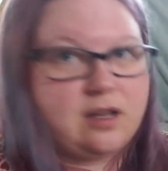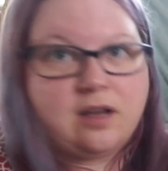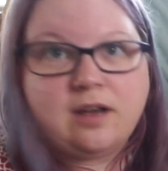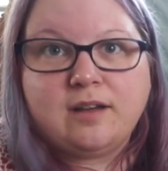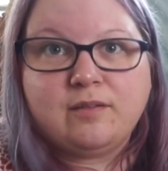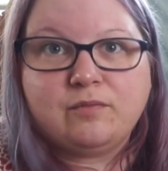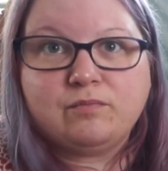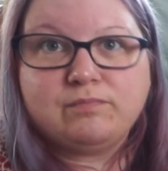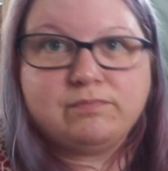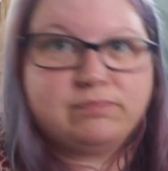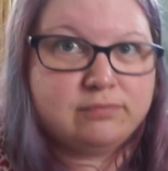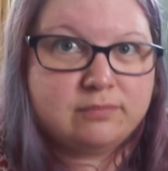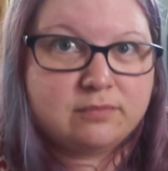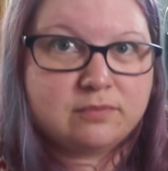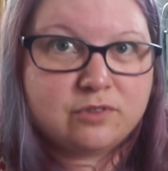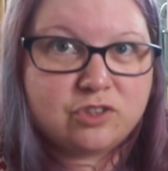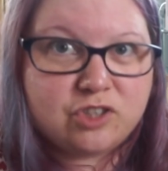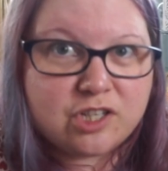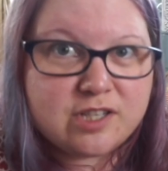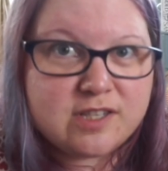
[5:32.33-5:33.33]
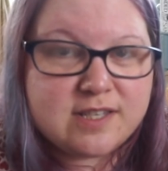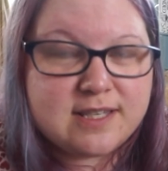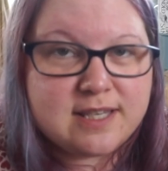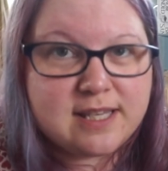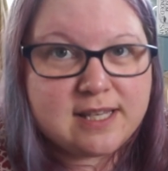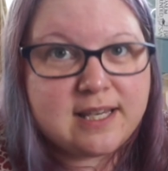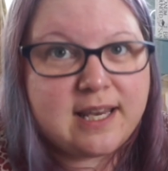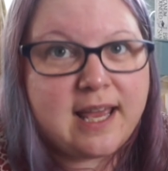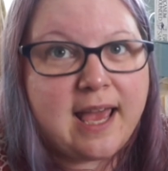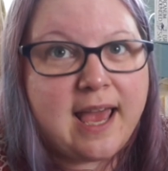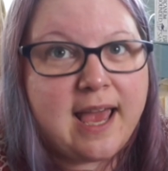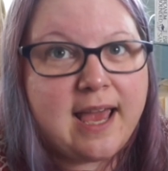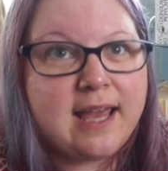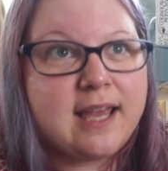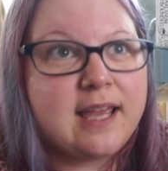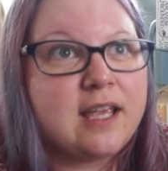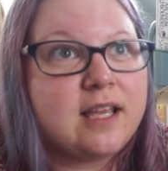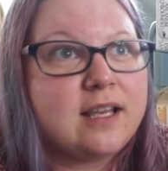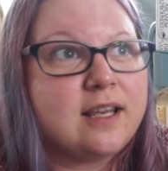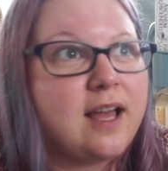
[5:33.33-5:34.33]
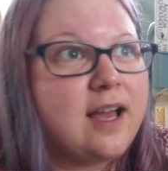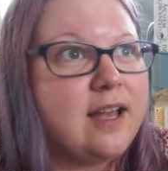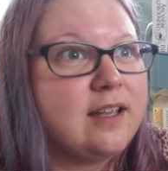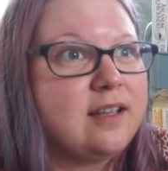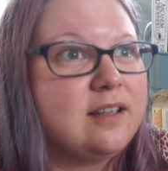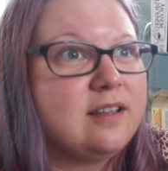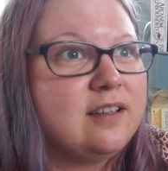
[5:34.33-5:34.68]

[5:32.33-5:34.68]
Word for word: uh, just did a, like,